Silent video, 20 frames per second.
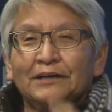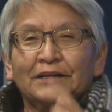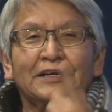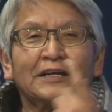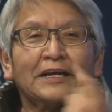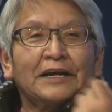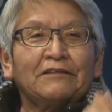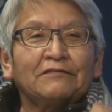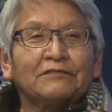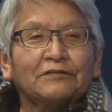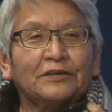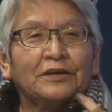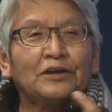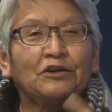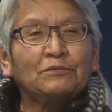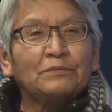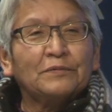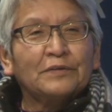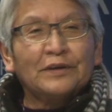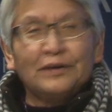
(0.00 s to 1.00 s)
Can I have
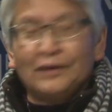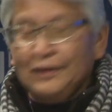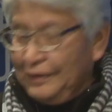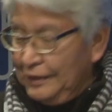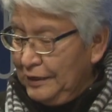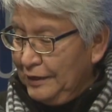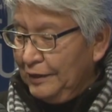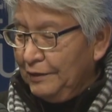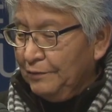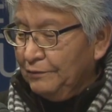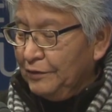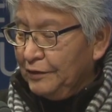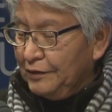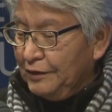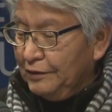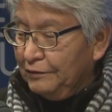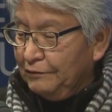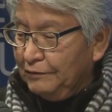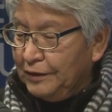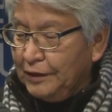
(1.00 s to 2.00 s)
help? Yeah,
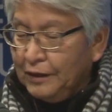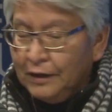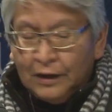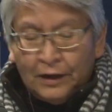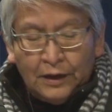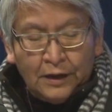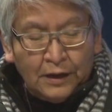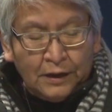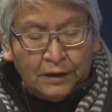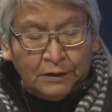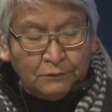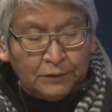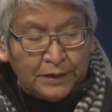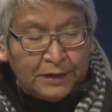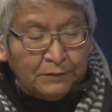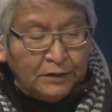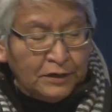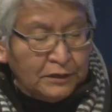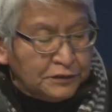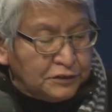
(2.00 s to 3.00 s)
the other way. And what
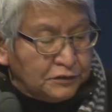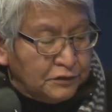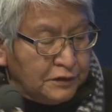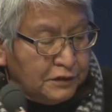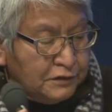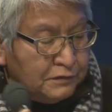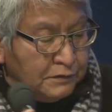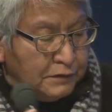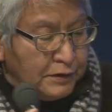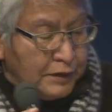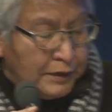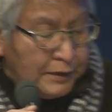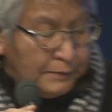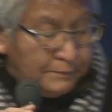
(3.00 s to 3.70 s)
I'm going to show you